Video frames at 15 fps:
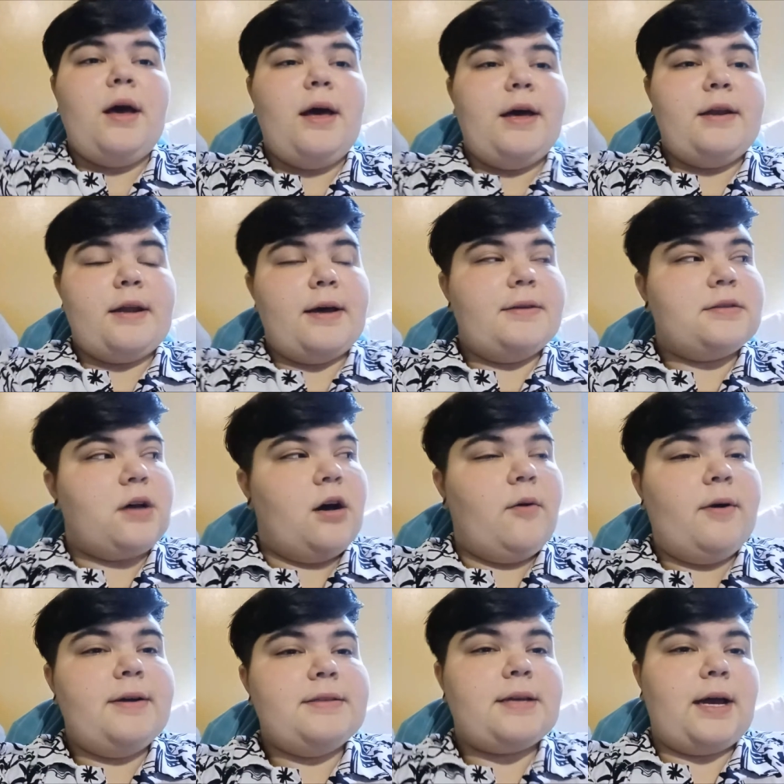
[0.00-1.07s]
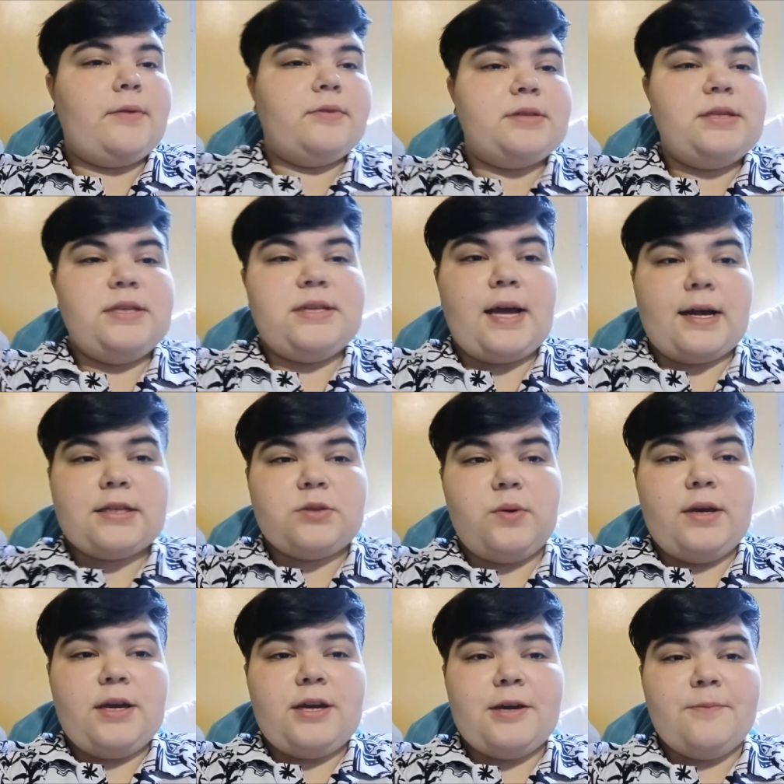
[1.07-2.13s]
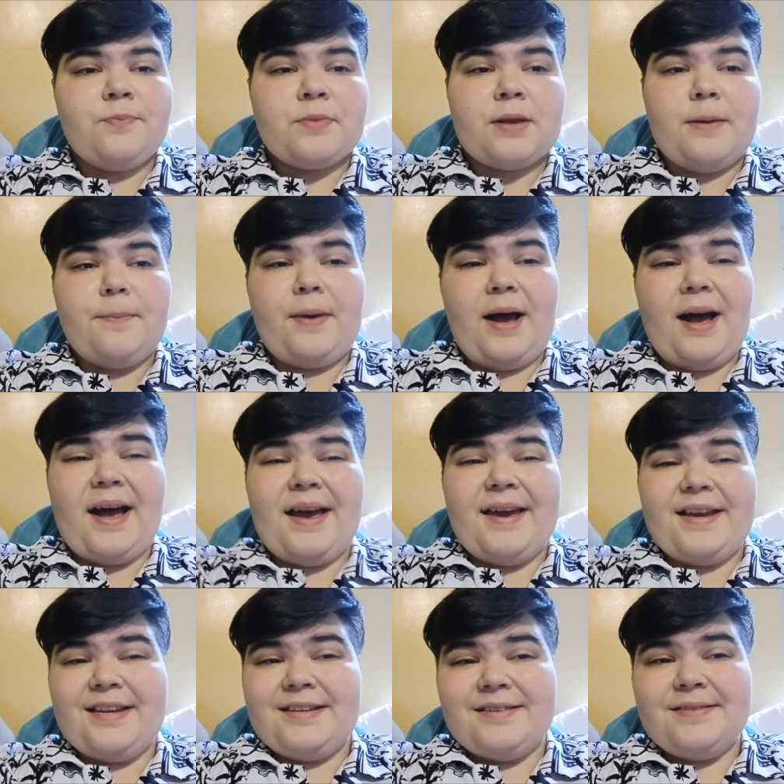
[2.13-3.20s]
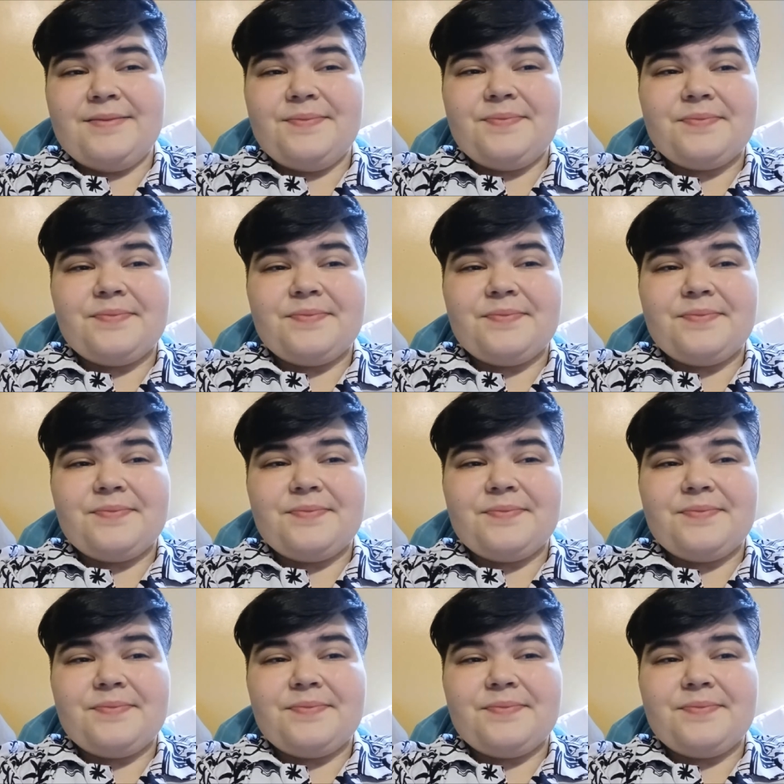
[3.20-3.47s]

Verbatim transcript: And as always, I will see you next week. Bye.